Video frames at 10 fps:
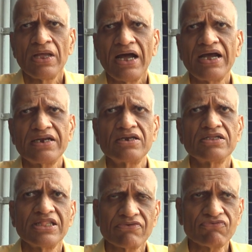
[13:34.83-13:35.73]
And
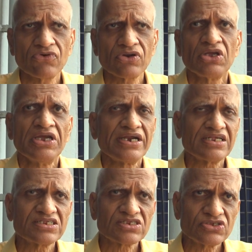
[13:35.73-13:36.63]
therefore, it
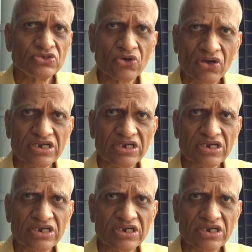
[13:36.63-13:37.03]
is your